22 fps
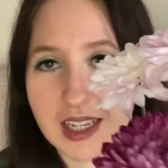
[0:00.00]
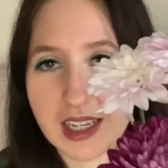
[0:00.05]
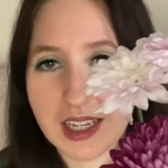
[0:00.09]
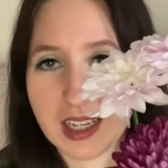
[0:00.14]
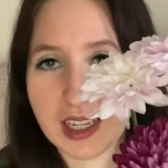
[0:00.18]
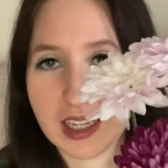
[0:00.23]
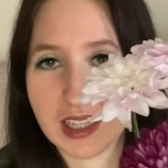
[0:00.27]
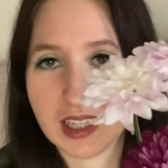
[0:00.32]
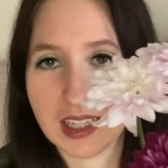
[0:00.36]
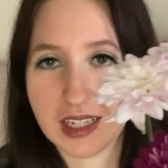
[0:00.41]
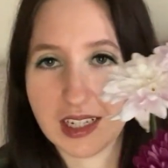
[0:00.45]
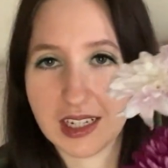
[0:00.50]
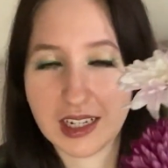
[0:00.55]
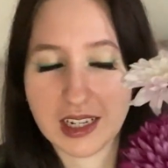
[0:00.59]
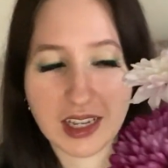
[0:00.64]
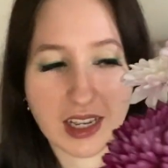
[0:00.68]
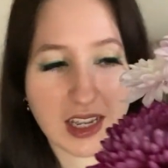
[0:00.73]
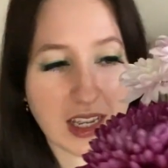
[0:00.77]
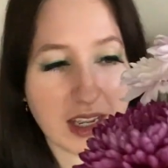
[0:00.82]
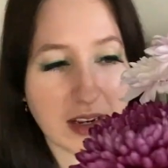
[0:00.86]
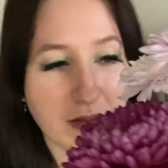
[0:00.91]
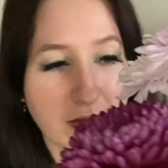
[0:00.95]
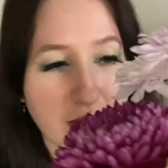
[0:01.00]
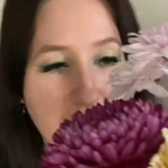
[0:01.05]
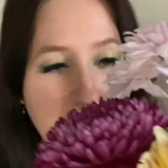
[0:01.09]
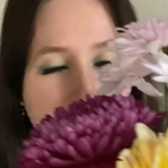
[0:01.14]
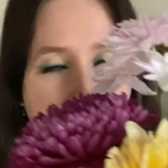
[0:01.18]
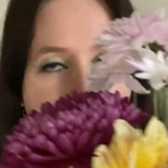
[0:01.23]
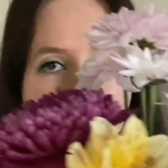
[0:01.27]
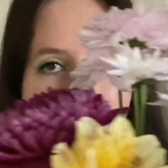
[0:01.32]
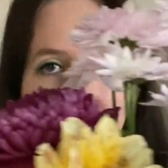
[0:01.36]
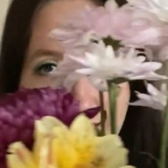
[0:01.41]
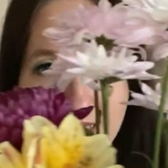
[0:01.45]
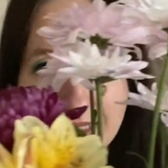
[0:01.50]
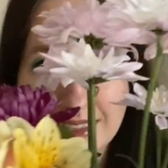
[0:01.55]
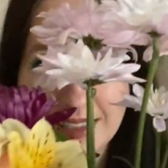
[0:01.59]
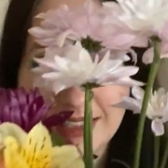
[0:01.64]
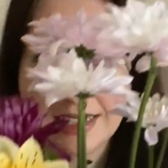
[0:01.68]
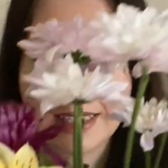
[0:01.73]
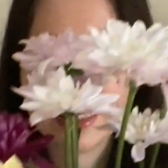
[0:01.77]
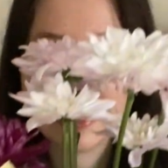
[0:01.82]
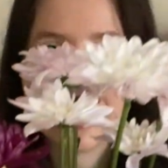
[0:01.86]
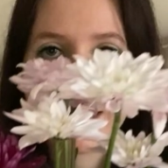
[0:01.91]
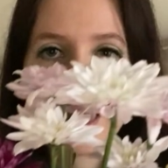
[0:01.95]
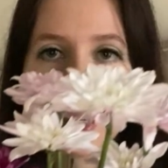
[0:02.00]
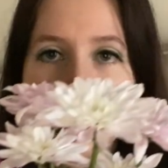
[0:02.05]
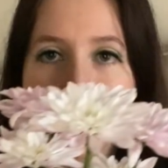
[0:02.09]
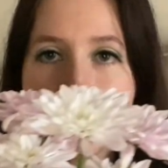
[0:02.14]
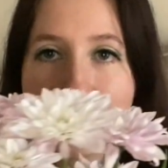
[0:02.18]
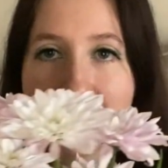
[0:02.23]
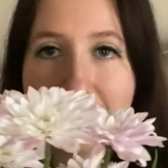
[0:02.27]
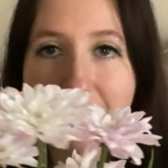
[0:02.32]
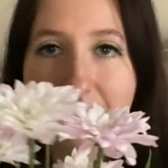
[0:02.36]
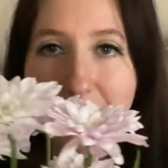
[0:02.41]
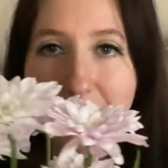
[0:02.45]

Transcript: in a relaxing setting.